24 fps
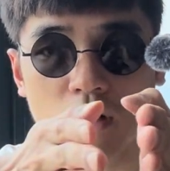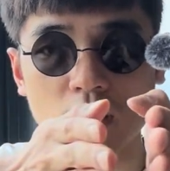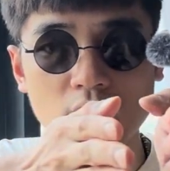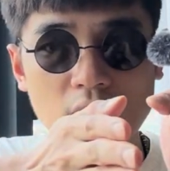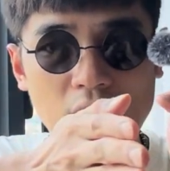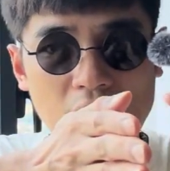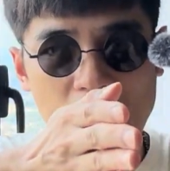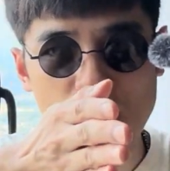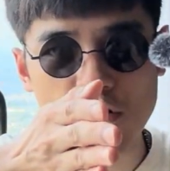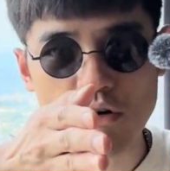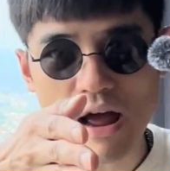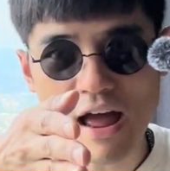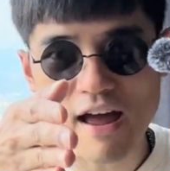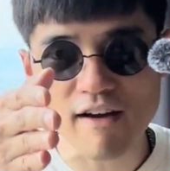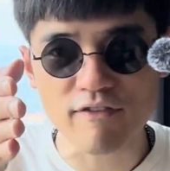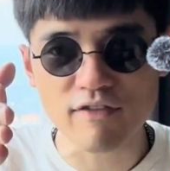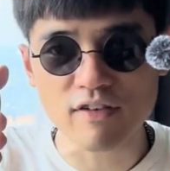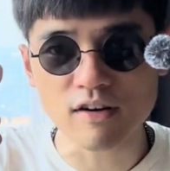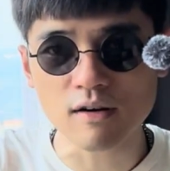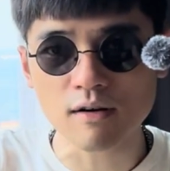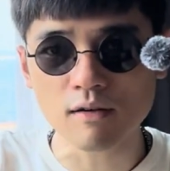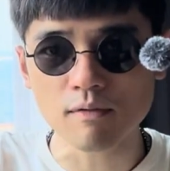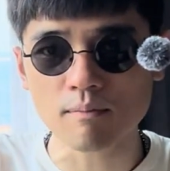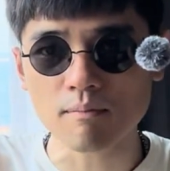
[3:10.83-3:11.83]

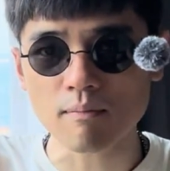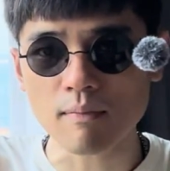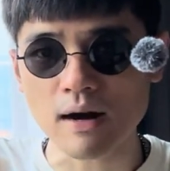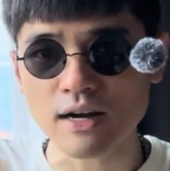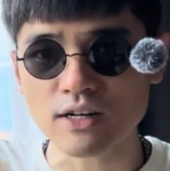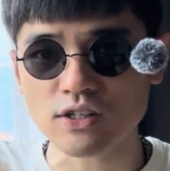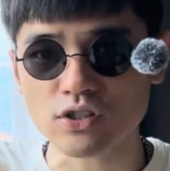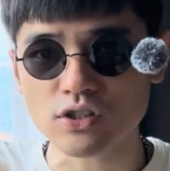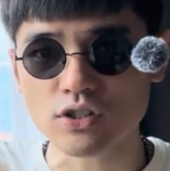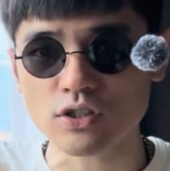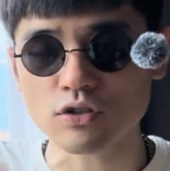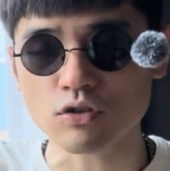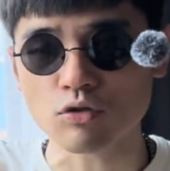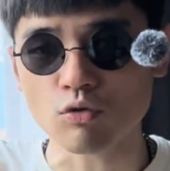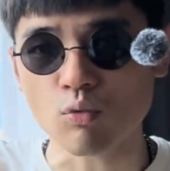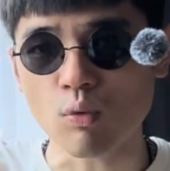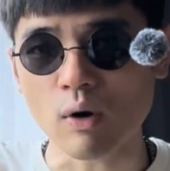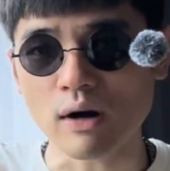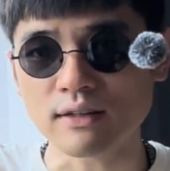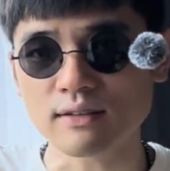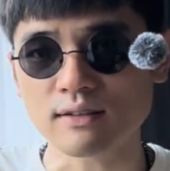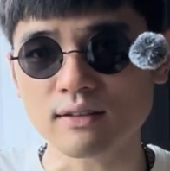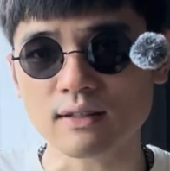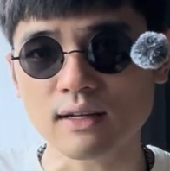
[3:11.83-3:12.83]
however much you
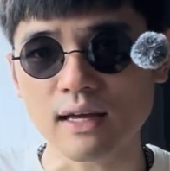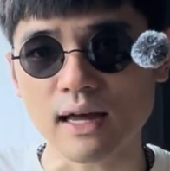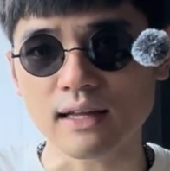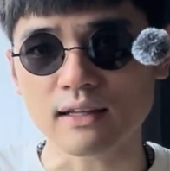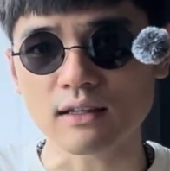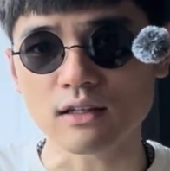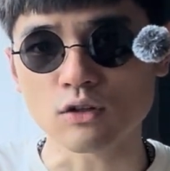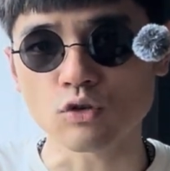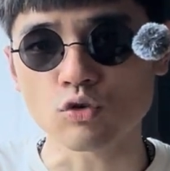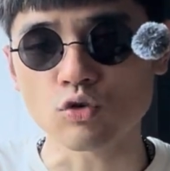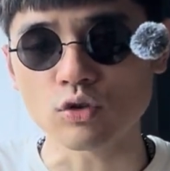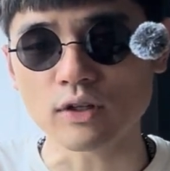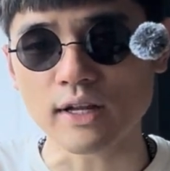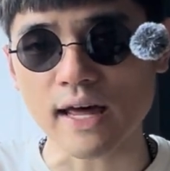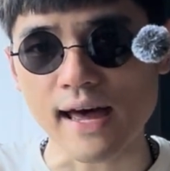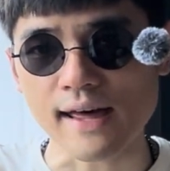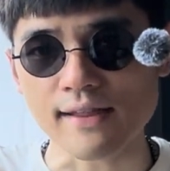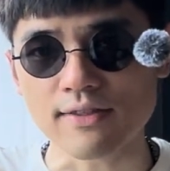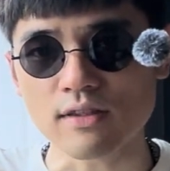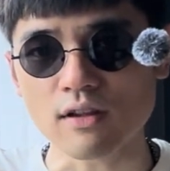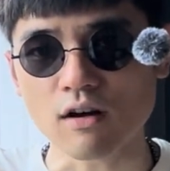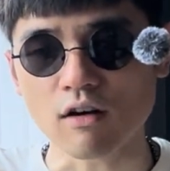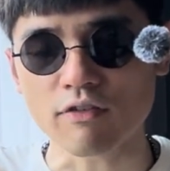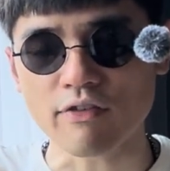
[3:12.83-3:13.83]
want at the good
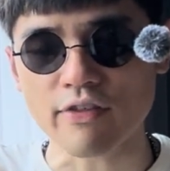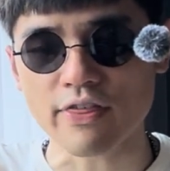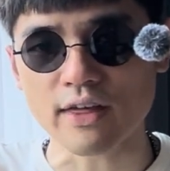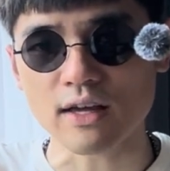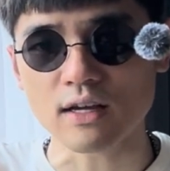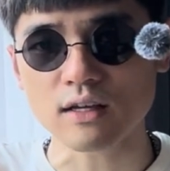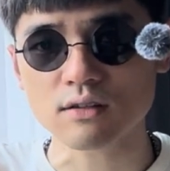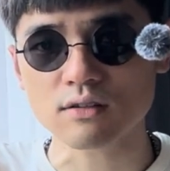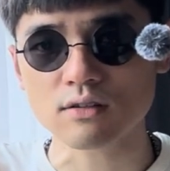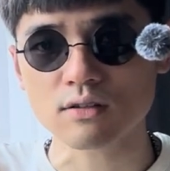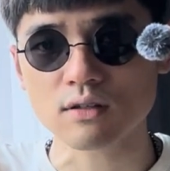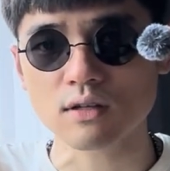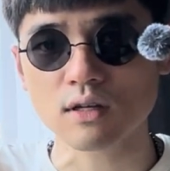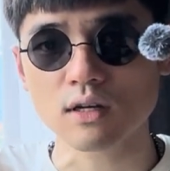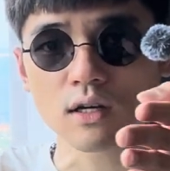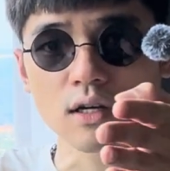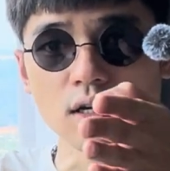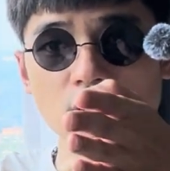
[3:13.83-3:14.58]
end of things,